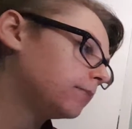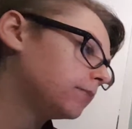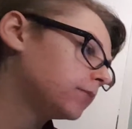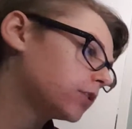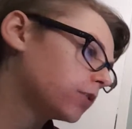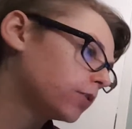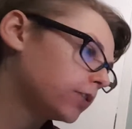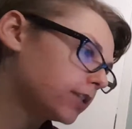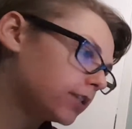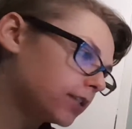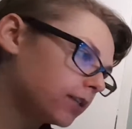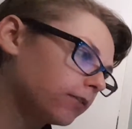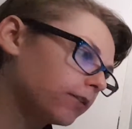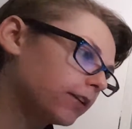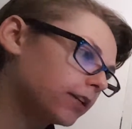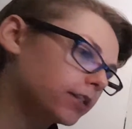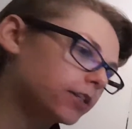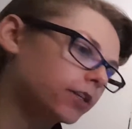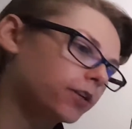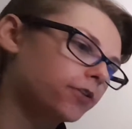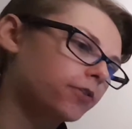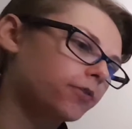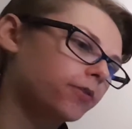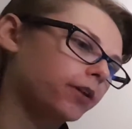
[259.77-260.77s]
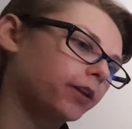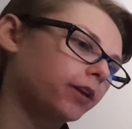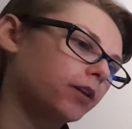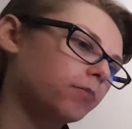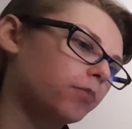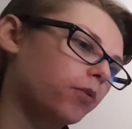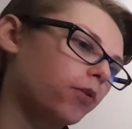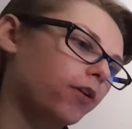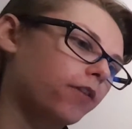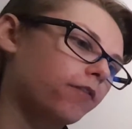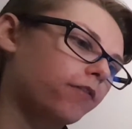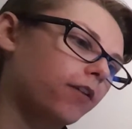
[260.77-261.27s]
So it's still considered really
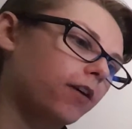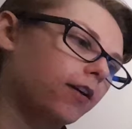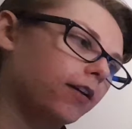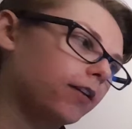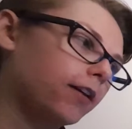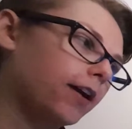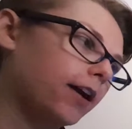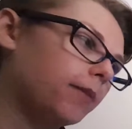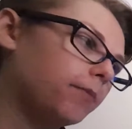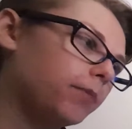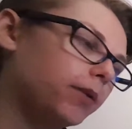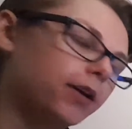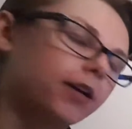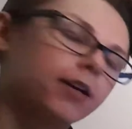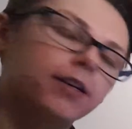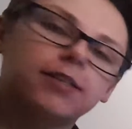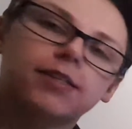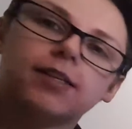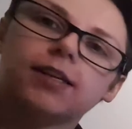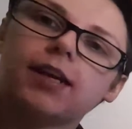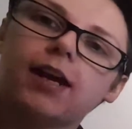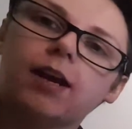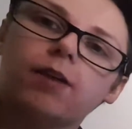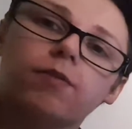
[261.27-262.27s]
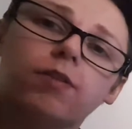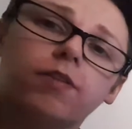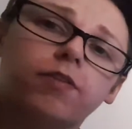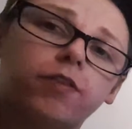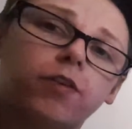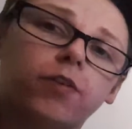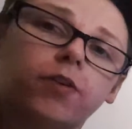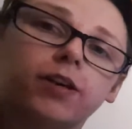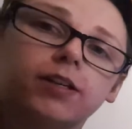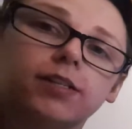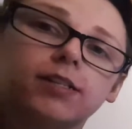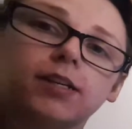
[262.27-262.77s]
important for our client because, again, we're
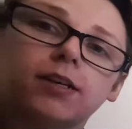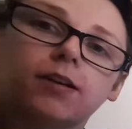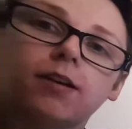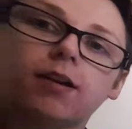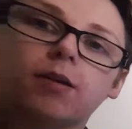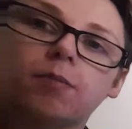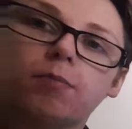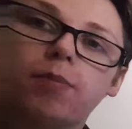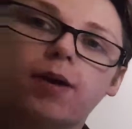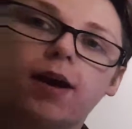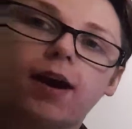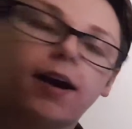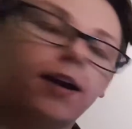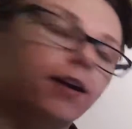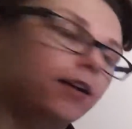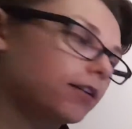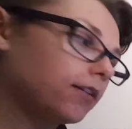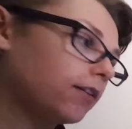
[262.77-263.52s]
focusing on a back,